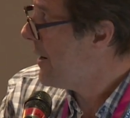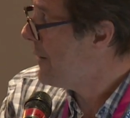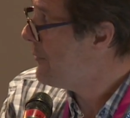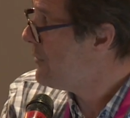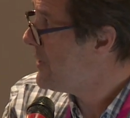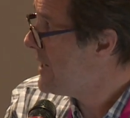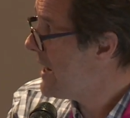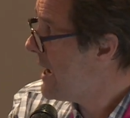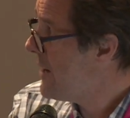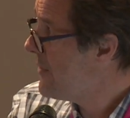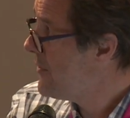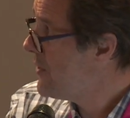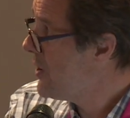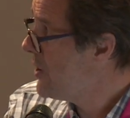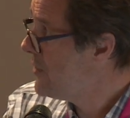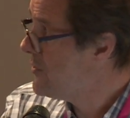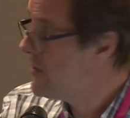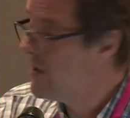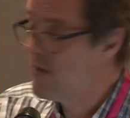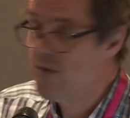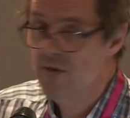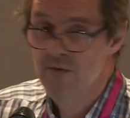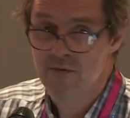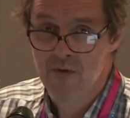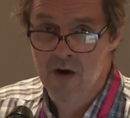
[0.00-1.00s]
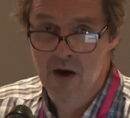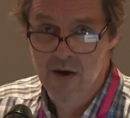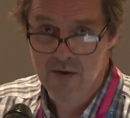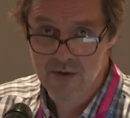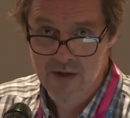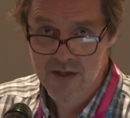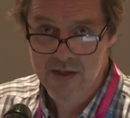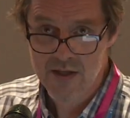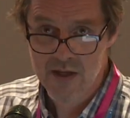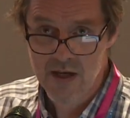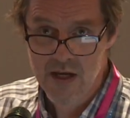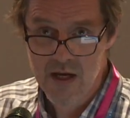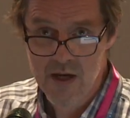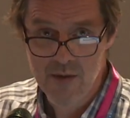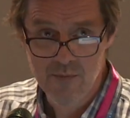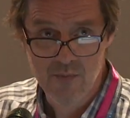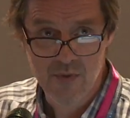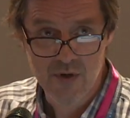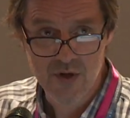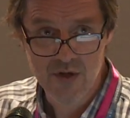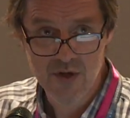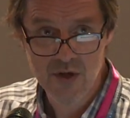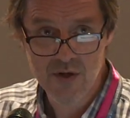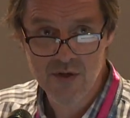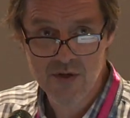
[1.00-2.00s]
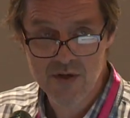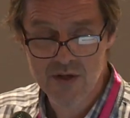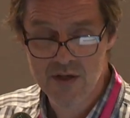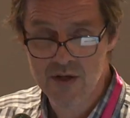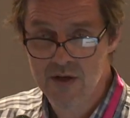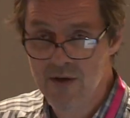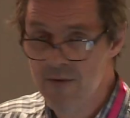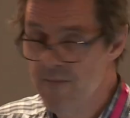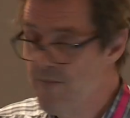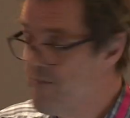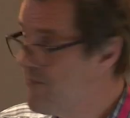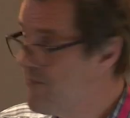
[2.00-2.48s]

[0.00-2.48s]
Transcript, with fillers: And we now know that the virus that he produced